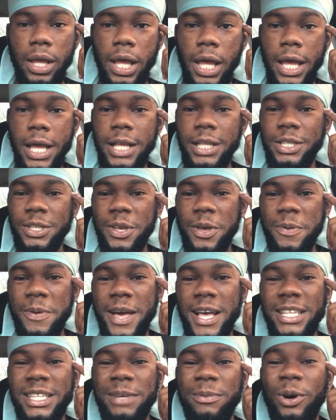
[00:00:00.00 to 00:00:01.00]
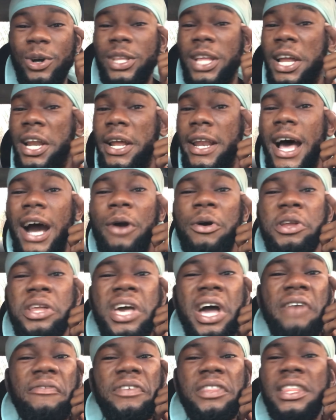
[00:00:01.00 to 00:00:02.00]
You see me, about none of that, what they
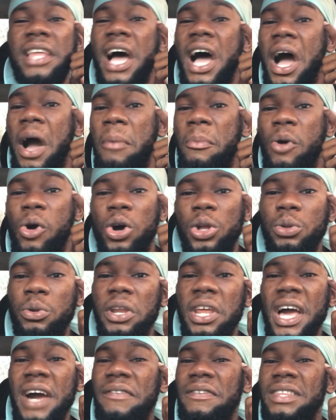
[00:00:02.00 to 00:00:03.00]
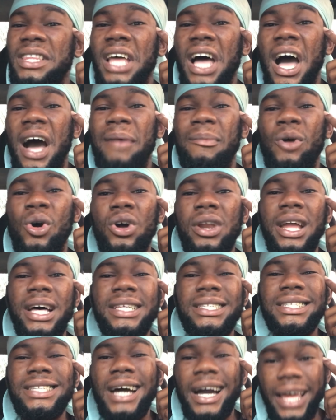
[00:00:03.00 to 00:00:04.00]
have to talk about, what they have to talk about that
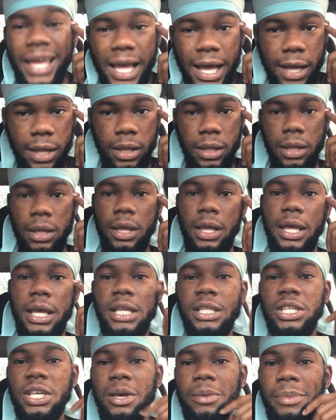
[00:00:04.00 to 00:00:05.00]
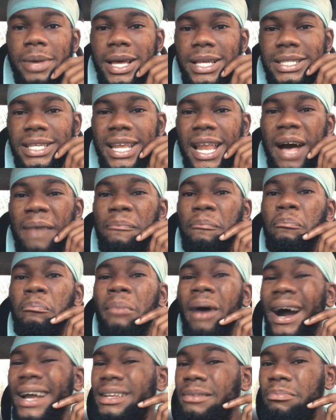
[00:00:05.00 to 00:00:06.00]
song, yeah. You see me, I said that
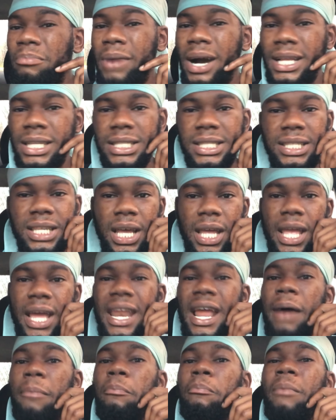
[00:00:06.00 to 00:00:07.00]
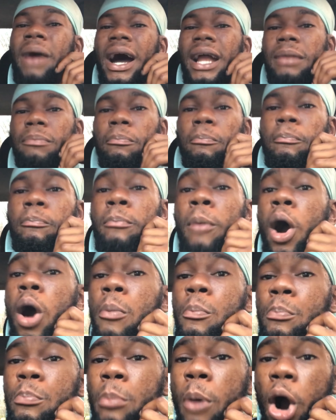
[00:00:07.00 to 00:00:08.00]
bad man song, yeah, that bad
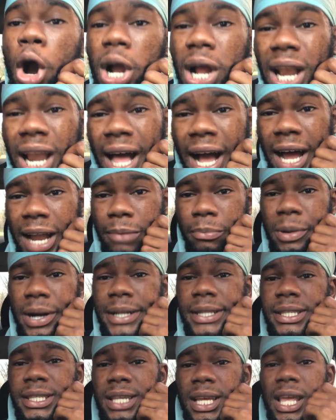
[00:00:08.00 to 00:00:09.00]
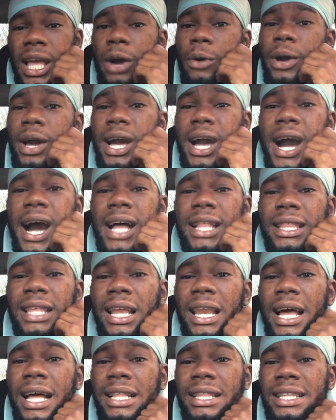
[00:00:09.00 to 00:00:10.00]
bumbo clat man song, yeah, where
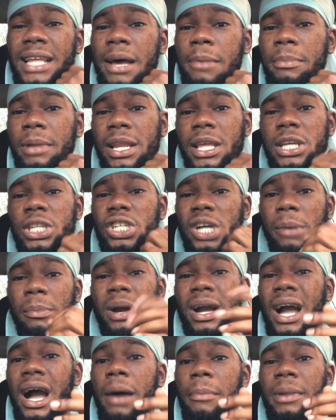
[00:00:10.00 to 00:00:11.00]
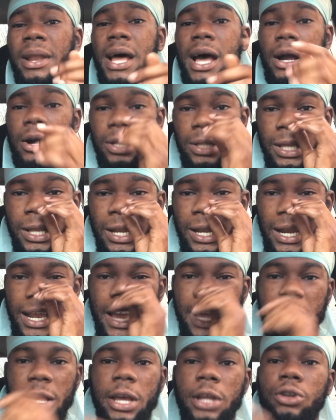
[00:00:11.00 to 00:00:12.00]
Kartel and Tommy drop, because I'm not going to tell
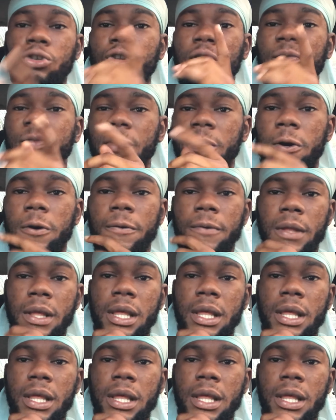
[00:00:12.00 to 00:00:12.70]
a it's rough, you know.